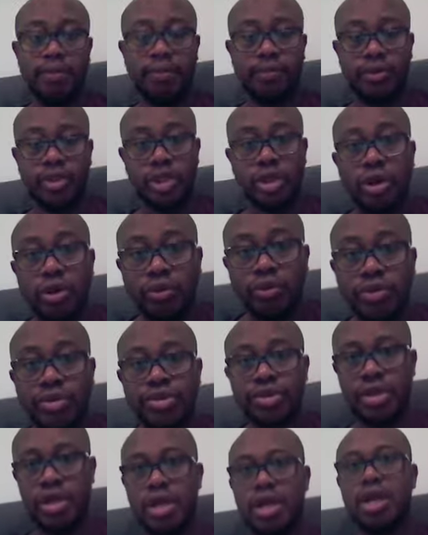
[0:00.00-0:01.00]

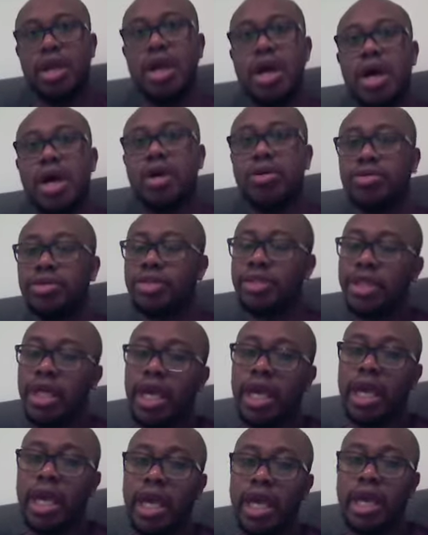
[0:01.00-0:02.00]
tools, I would
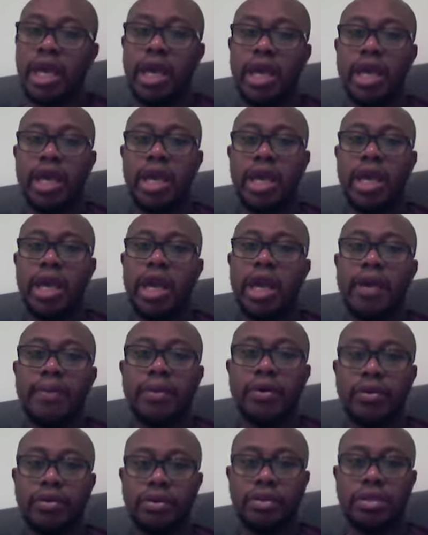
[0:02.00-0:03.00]
say
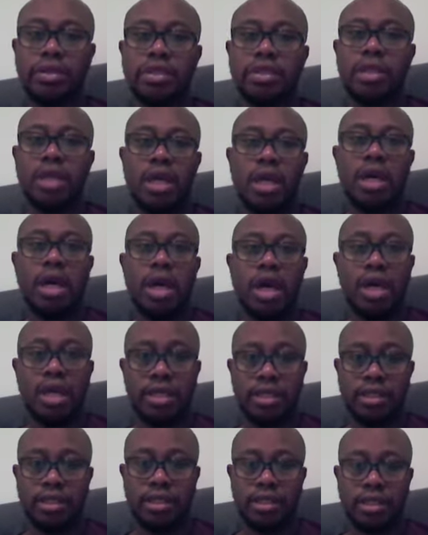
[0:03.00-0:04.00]
Amont
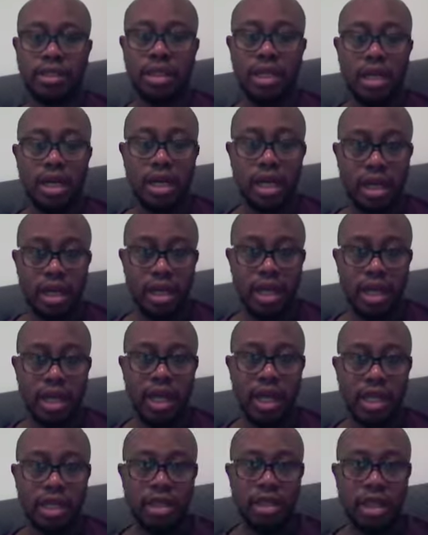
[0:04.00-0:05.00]
and
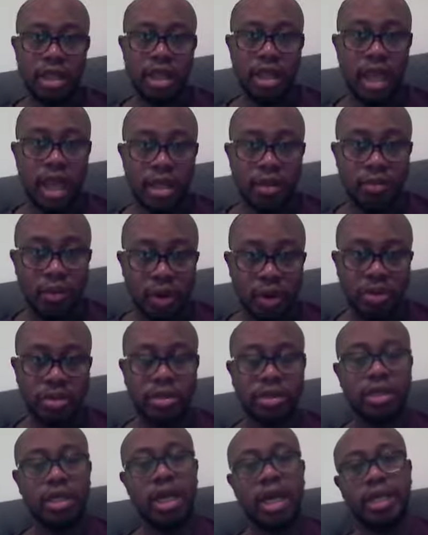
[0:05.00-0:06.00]

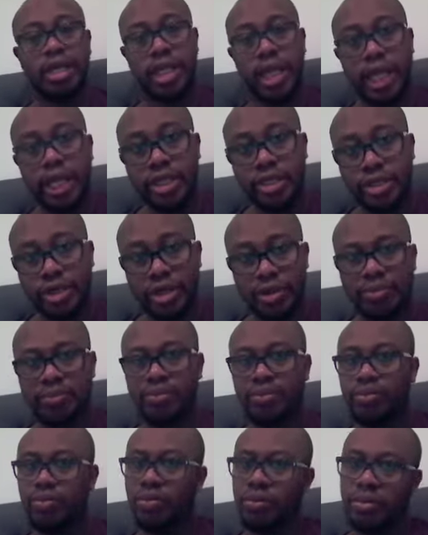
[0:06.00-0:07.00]
Nmont and
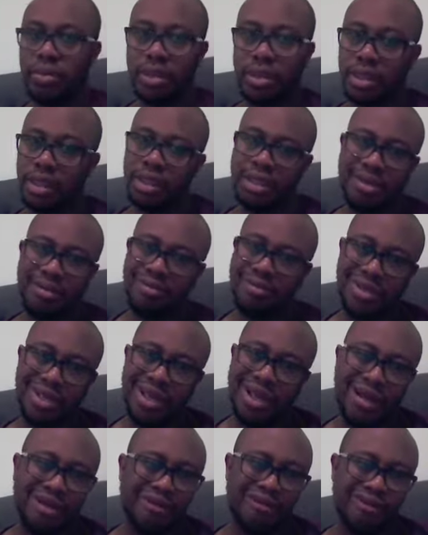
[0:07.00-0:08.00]
ATOP,
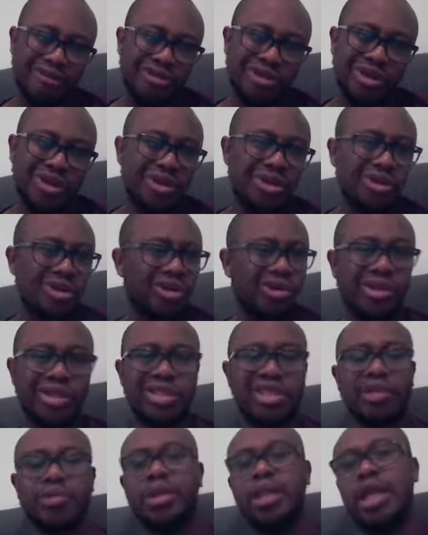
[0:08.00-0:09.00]
they have
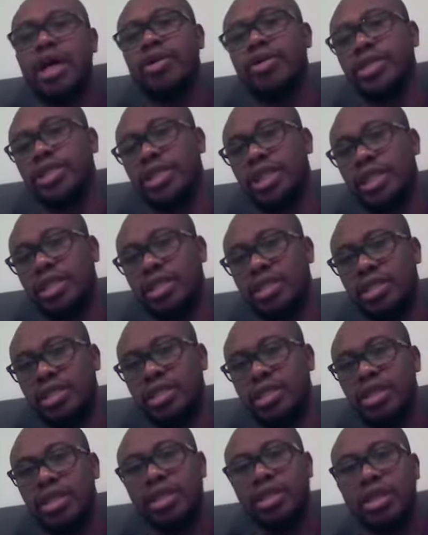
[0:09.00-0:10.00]
great
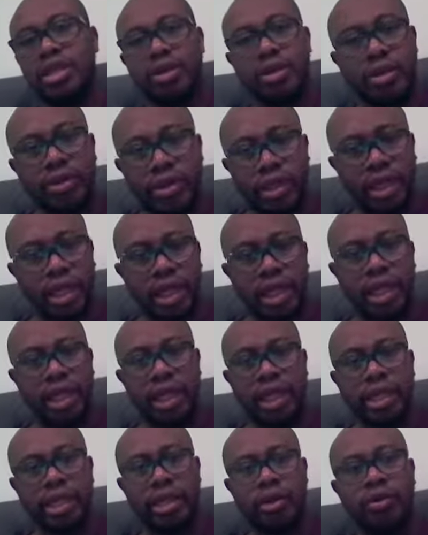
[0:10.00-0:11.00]
similarities.
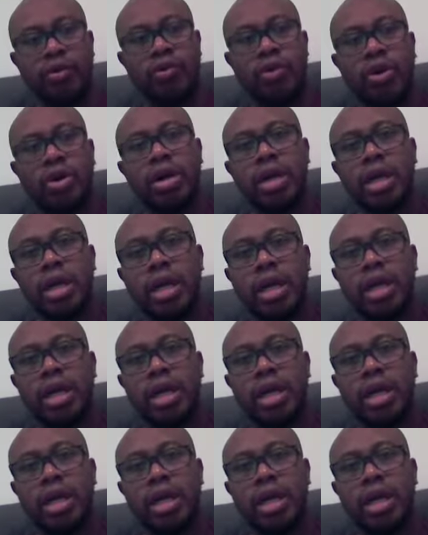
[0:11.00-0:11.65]
They work